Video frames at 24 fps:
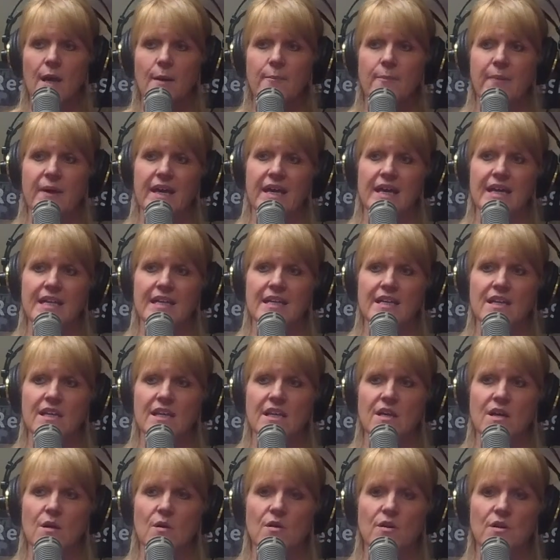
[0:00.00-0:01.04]
But
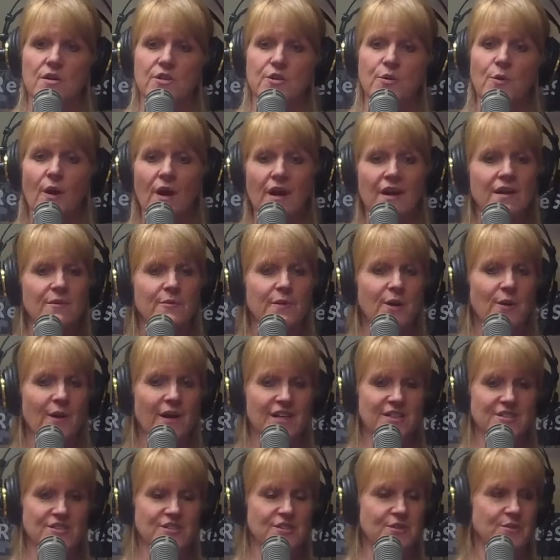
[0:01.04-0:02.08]
you are
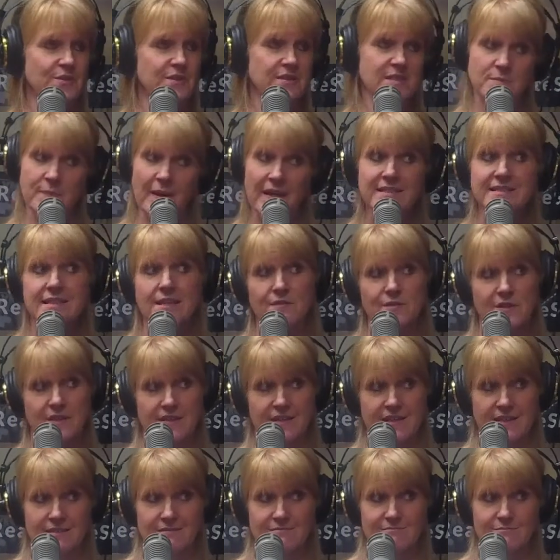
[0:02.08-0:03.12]
required to inspect
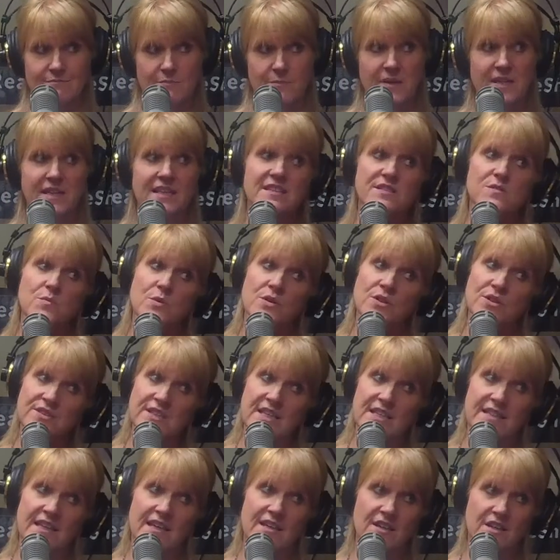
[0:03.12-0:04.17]
everything. Because when you
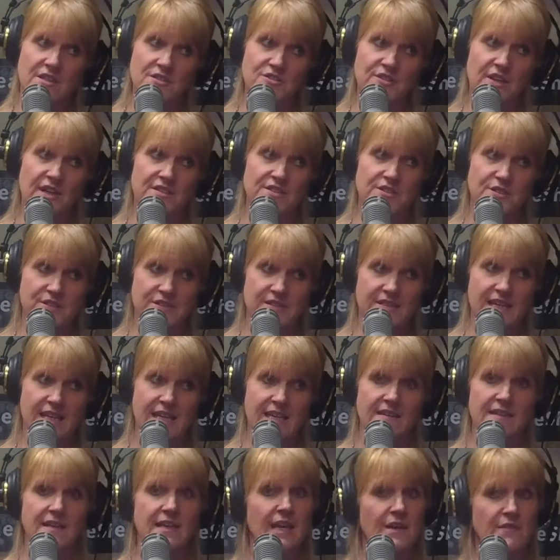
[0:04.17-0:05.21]
take that contract, you're
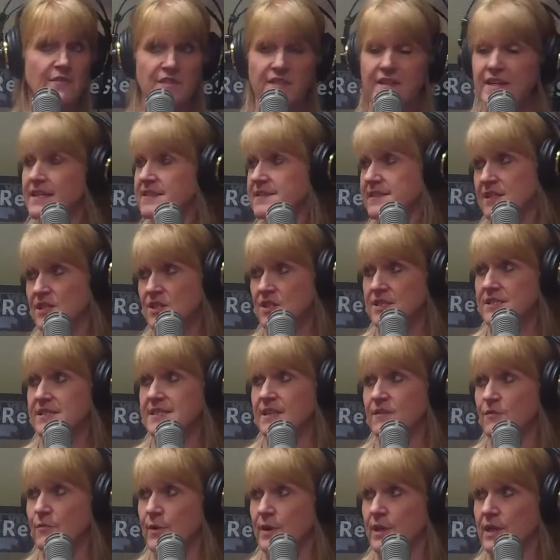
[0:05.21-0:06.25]
saying that everything is in good,
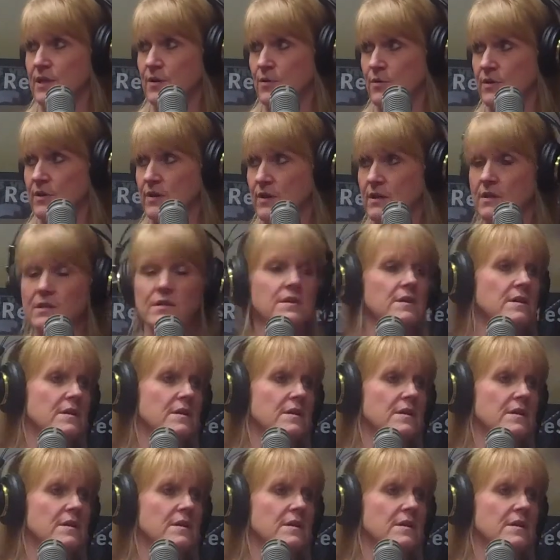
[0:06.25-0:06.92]
safe working order.